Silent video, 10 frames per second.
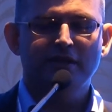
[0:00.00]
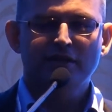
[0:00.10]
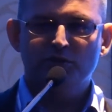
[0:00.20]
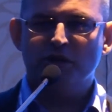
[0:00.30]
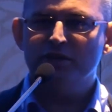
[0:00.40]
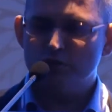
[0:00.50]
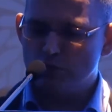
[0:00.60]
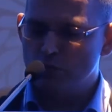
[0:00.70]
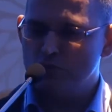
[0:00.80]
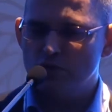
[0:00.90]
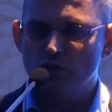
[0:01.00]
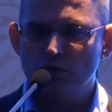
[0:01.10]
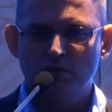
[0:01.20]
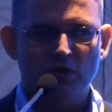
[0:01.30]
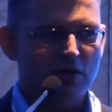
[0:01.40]
So I used to go to
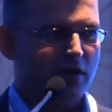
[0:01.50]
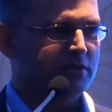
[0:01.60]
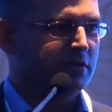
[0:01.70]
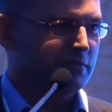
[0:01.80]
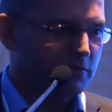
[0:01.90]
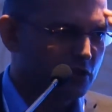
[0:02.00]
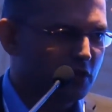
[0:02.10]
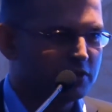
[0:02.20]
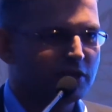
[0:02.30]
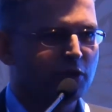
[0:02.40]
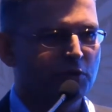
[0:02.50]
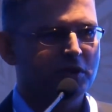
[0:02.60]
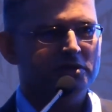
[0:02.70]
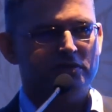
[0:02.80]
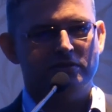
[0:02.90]
Lulu Mall as a
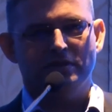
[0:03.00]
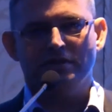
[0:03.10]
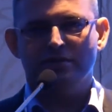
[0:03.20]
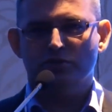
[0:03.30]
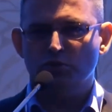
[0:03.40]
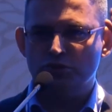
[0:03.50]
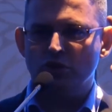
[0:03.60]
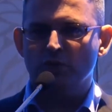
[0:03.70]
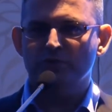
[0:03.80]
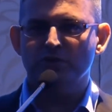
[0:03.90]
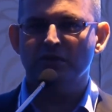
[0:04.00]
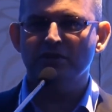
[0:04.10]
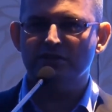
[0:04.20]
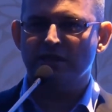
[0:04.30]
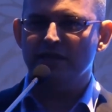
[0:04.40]
curious social observer and
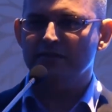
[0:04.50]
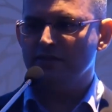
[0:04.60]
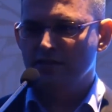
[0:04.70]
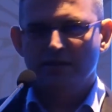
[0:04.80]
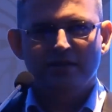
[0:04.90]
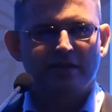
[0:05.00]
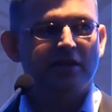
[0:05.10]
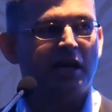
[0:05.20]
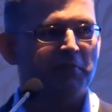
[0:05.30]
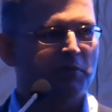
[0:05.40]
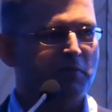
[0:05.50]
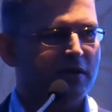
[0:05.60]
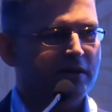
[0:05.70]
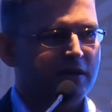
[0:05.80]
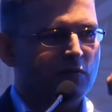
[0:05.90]
stand in the
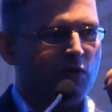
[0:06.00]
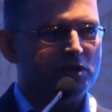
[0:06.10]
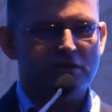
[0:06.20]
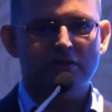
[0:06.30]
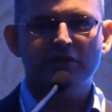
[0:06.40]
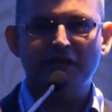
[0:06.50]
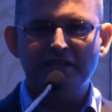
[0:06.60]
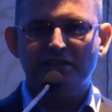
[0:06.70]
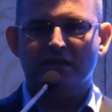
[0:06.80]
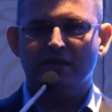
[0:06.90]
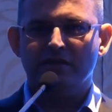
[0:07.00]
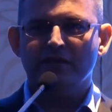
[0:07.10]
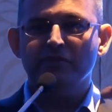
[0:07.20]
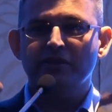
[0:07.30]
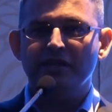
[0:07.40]
hypermarket and watch at the green channel. They
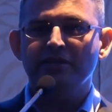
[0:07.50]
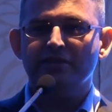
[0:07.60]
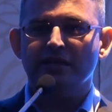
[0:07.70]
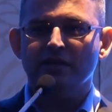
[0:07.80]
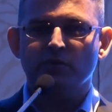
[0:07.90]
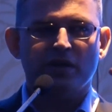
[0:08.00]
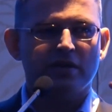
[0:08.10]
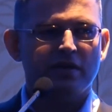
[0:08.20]
have a green channel where